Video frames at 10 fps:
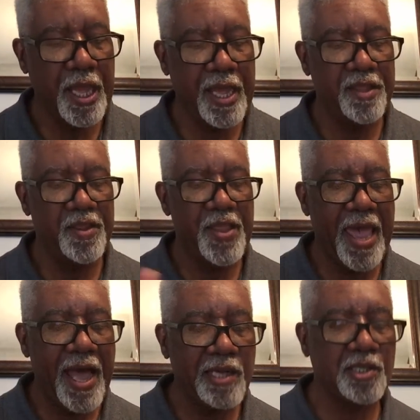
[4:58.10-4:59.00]
that
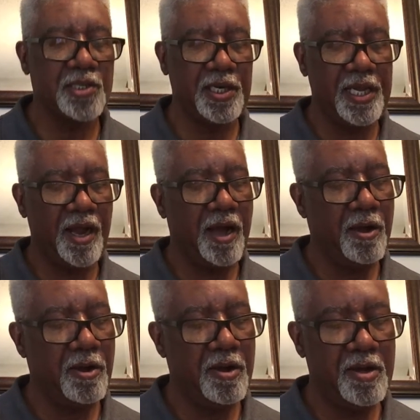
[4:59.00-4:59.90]
dazzled and
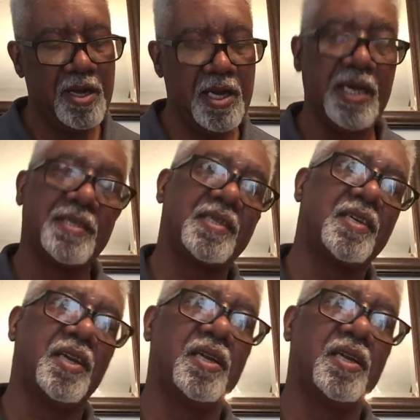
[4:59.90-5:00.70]
awe us